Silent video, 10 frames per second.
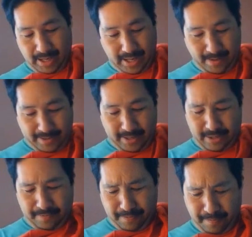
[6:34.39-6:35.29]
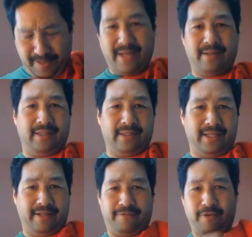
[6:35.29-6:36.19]
I mean, you paid a
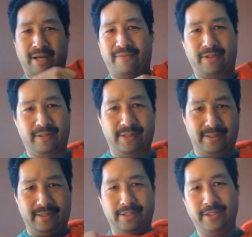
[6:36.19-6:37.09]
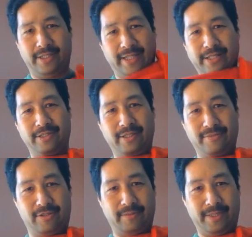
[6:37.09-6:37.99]
lot. If you have a hoodie that you
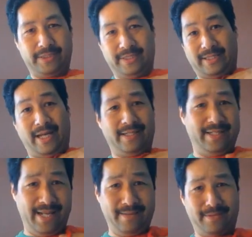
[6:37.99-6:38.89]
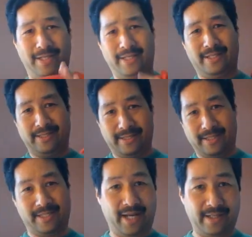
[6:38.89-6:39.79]
love so much, it's got names on it, a
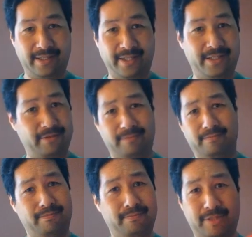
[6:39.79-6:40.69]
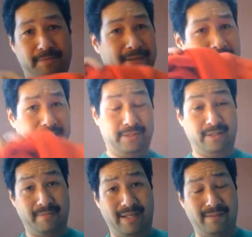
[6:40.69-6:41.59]
design on it, you spent a
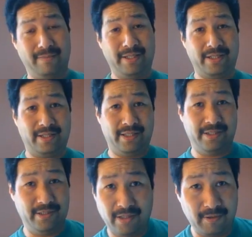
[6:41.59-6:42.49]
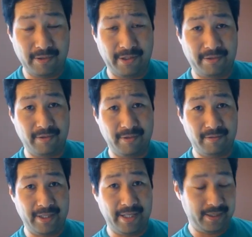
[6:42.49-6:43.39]
good amount of money on it, you don't want to throw it
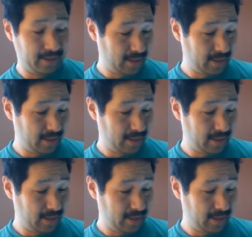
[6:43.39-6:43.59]
away.